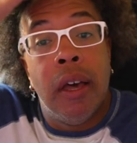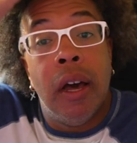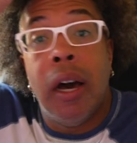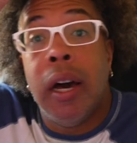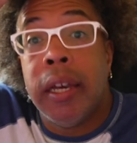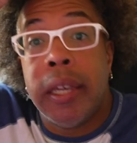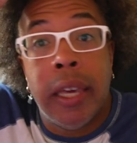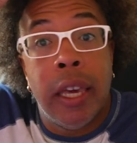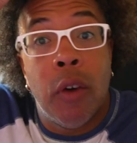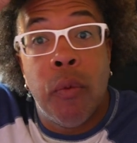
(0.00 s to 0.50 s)

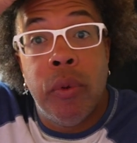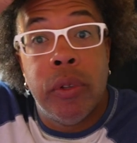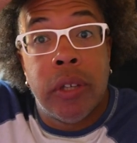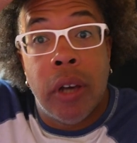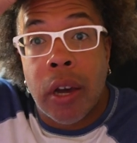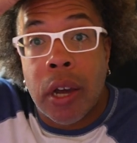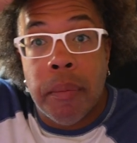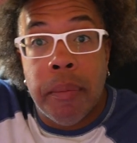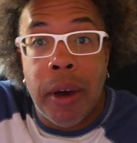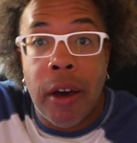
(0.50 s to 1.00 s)
Again, we
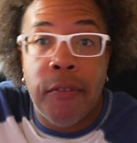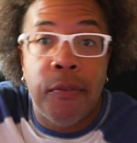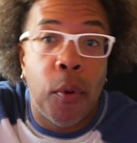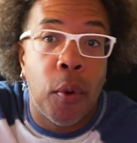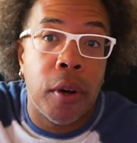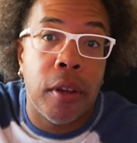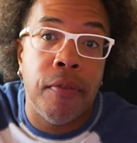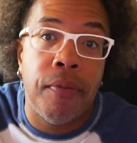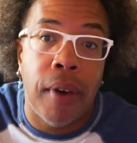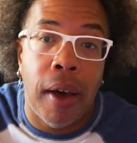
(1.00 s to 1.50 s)
talk about
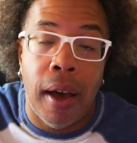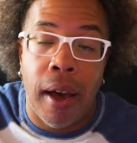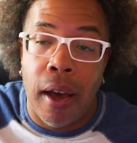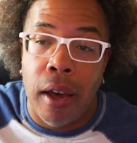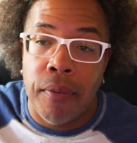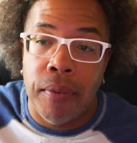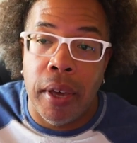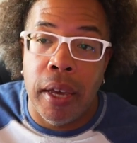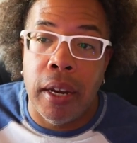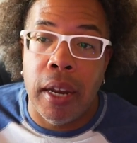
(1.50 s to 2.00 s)

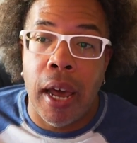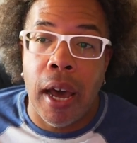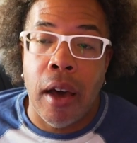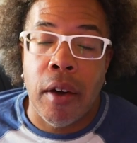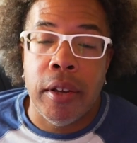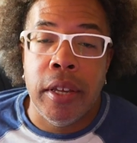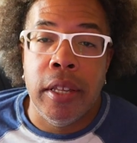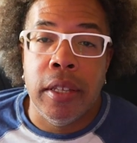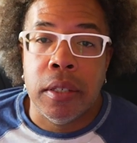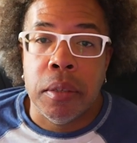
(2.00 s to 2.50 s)
45 and how
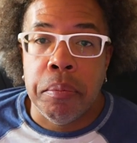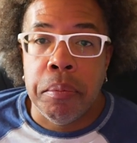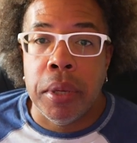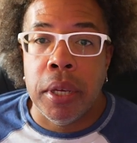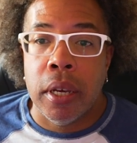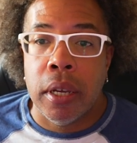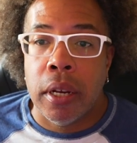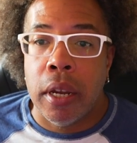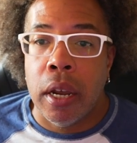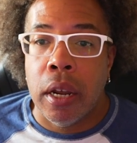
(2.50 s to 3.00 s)
he's a
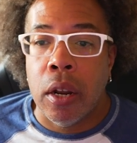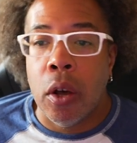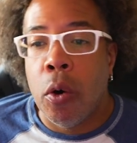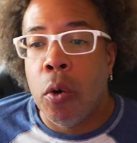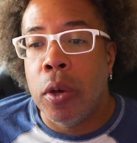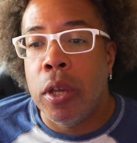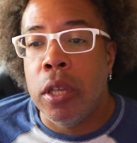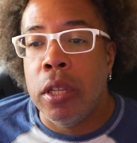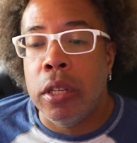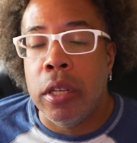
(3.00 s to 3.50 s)
billionaire and, oh,
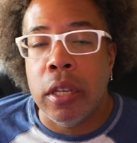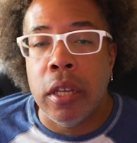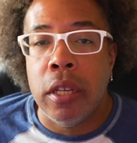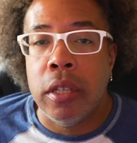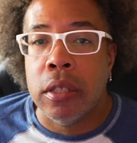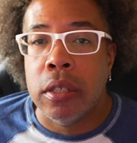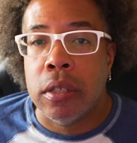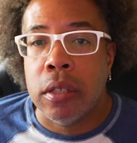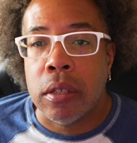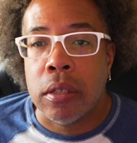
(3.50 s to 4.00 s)
he's
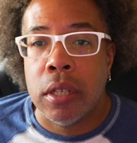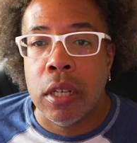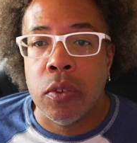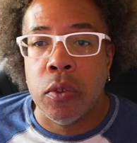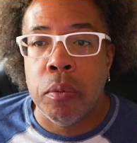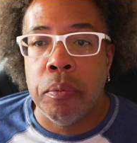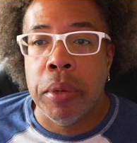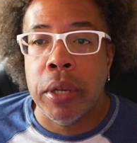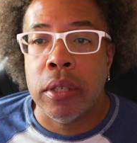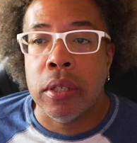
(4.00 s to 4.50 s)
a successful
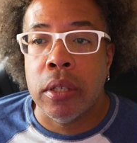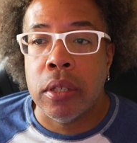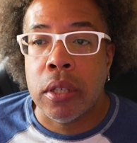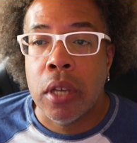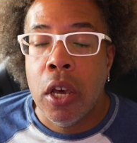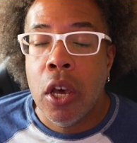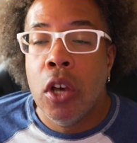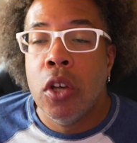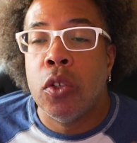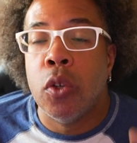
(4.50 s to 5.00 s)
business.
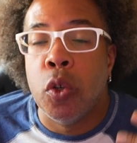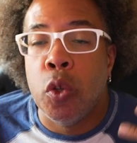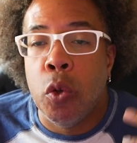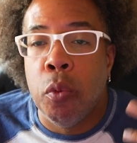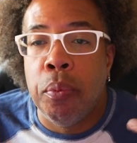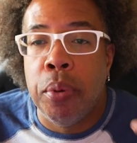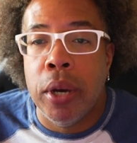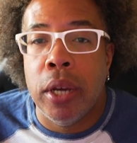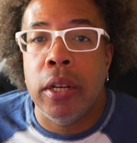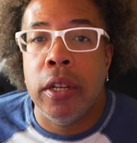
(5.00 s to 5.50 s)
So you
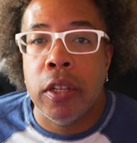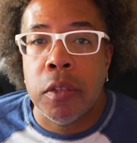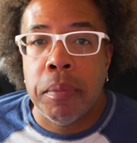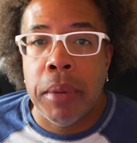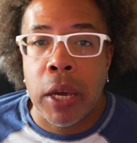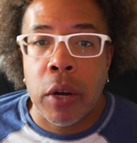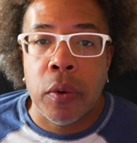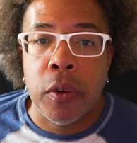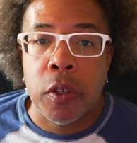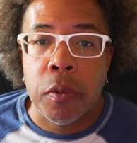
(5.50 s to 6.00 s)
putting this
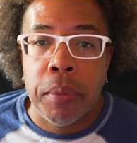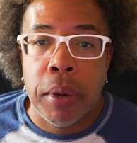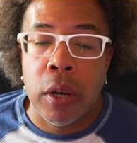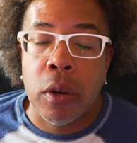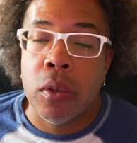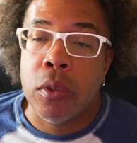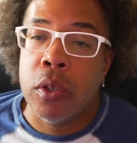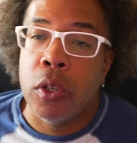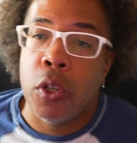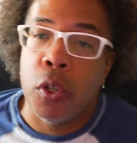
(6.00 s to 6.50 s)
man on this
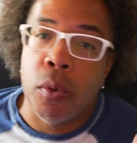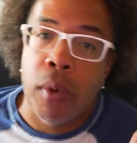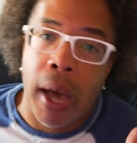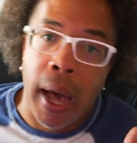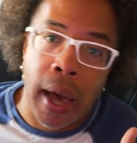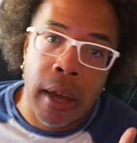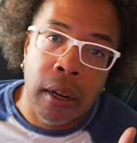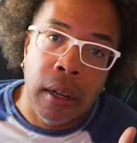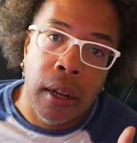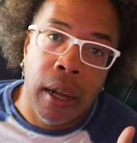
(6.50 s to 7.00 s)
pedestal and you
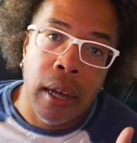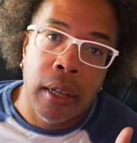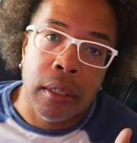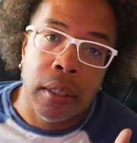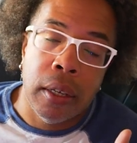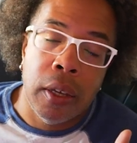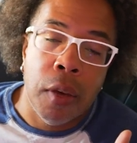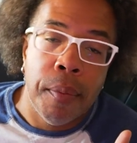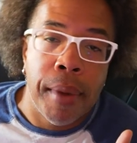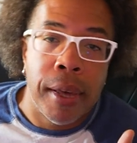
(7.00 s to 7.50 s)
idolizing
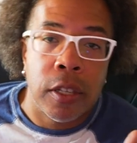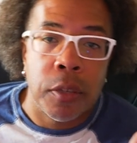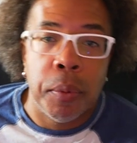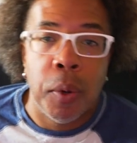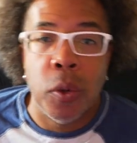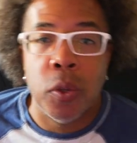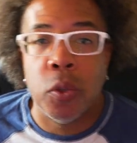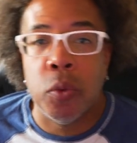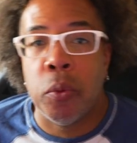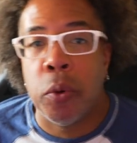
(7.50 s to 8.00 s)
him as
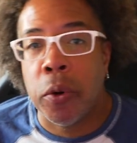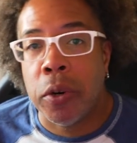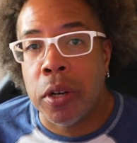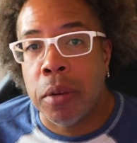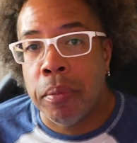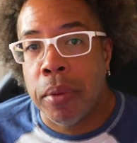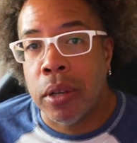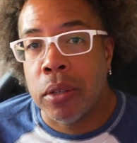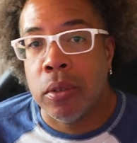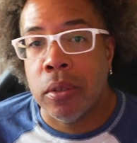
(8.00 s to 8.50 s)
opposed to worrying
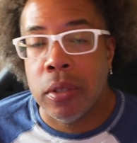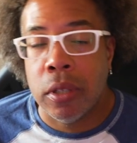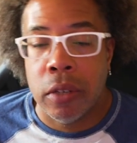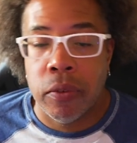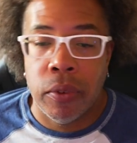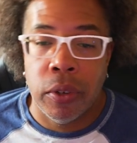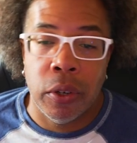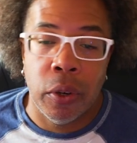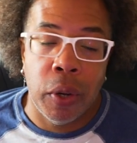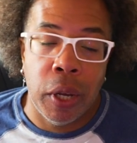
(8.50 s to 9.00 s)
about
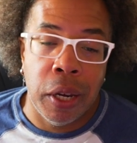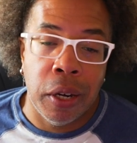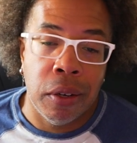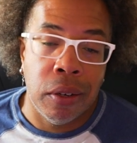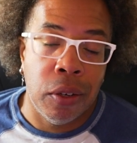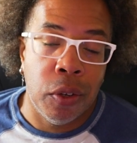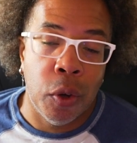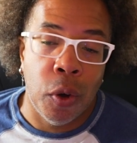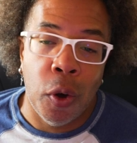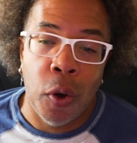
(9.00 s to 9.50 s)
yourself
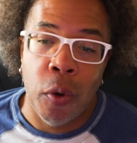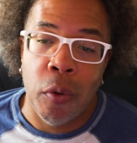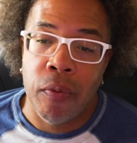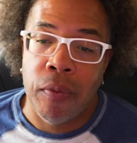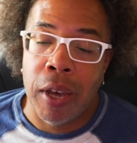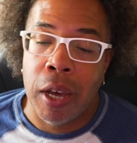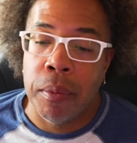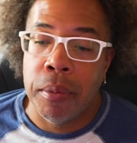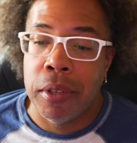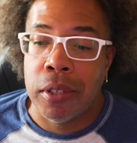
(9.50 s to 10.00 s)
and your own
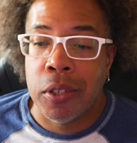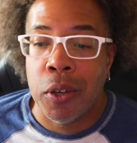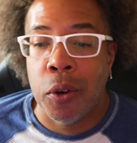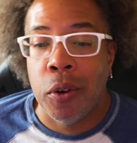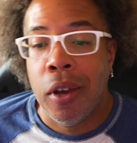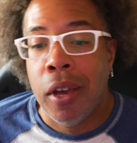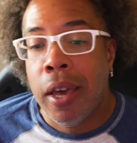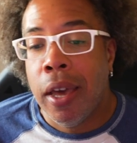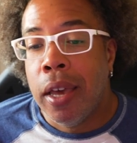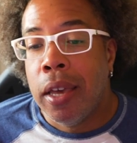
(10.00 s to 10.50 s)
family. So,
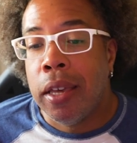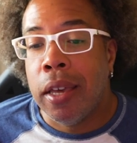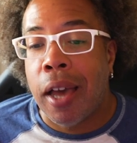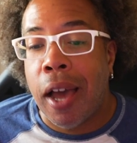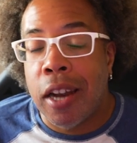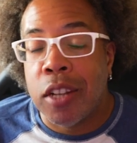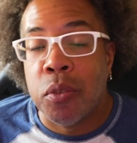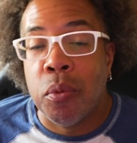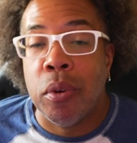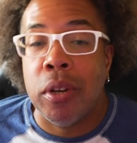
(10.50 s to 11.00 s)
yeah,
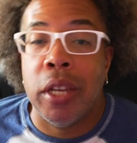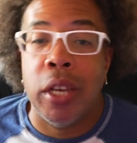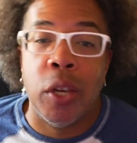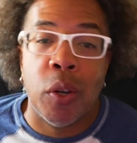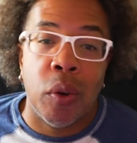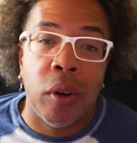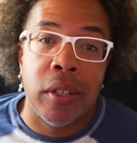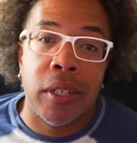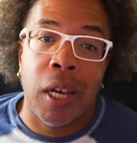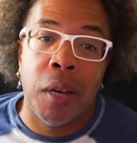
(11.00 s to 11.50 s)
I just want to hit
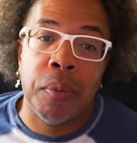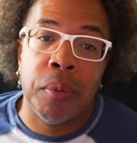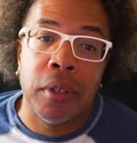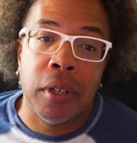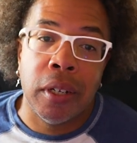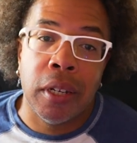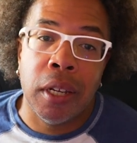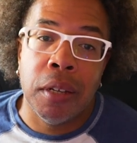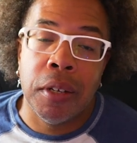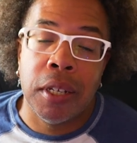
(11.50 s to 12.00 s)
on the topic
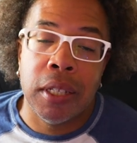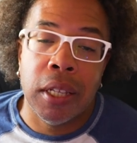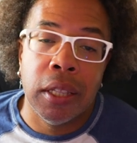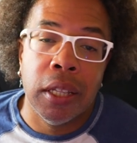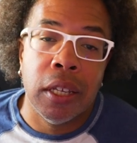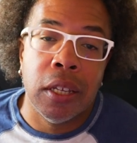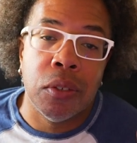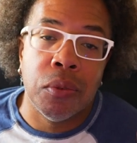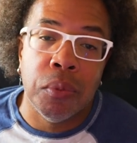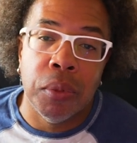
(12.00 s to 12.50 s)
today because I
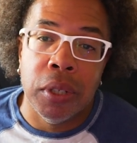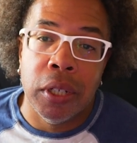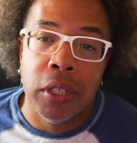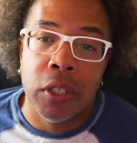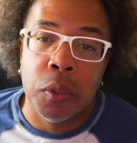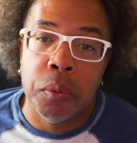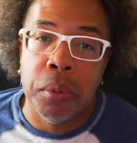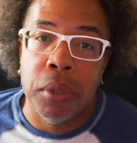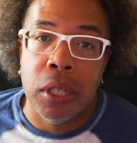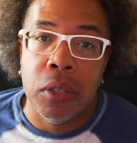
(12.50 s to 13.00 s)
think his
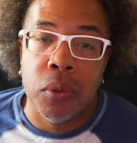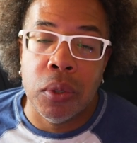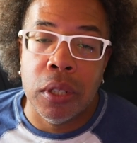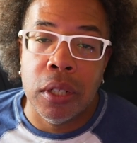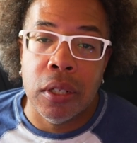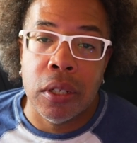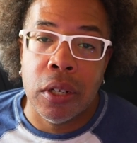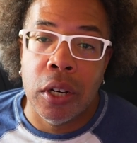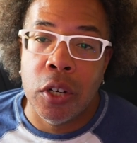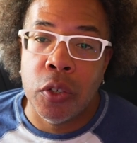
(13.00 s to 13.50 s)
religious beliefs within
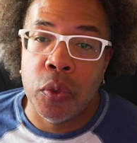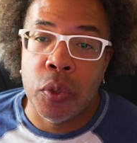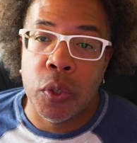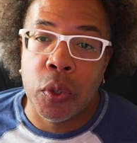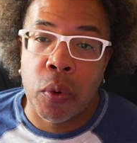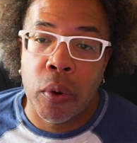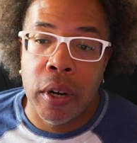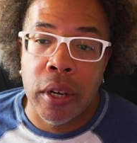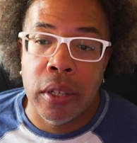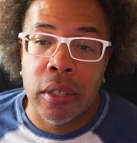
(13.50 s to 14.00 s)
this country is
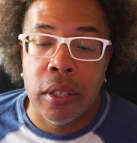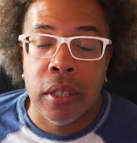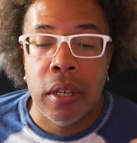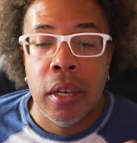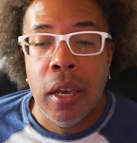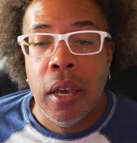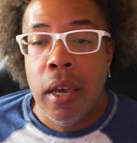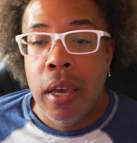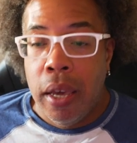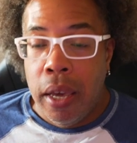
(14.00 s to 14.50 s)
crazy
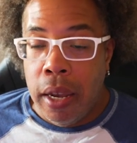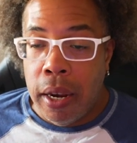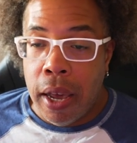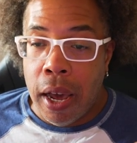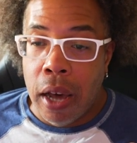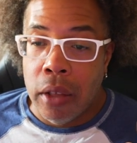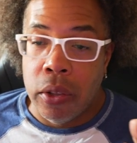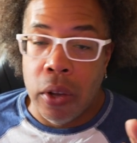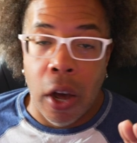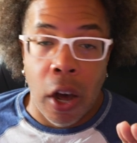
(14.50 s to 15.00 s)
and
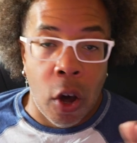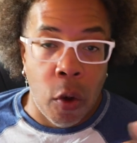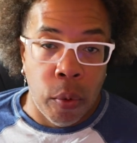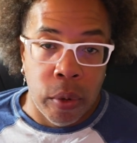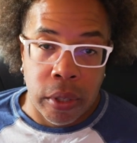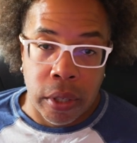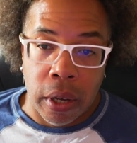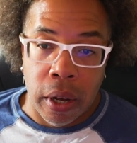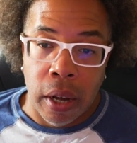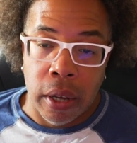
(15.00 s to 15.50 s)
how they're
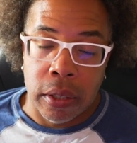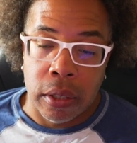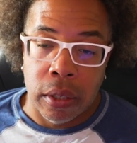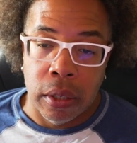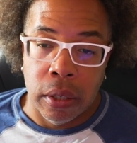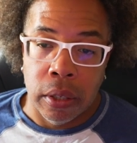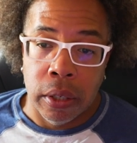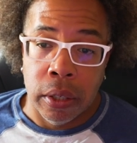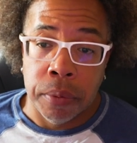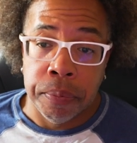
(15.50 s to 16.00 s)
always
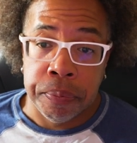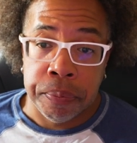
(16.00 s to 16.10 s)
constantly